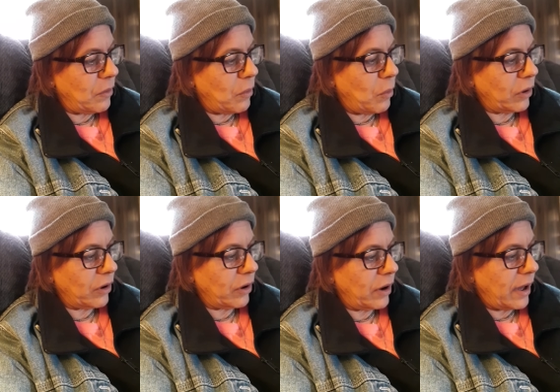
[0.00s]

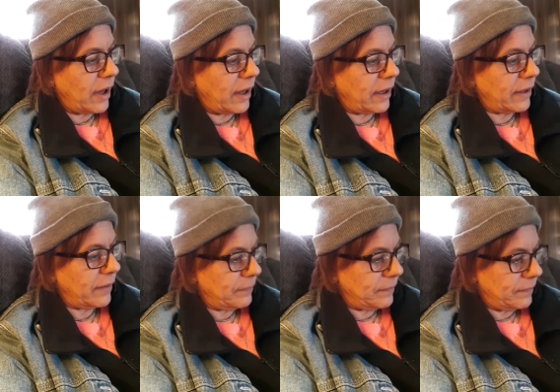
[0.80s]
or
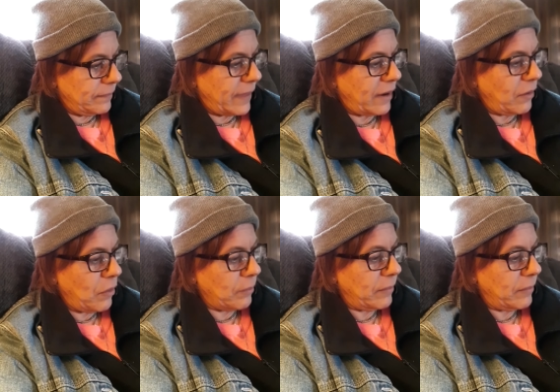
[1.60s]
at home,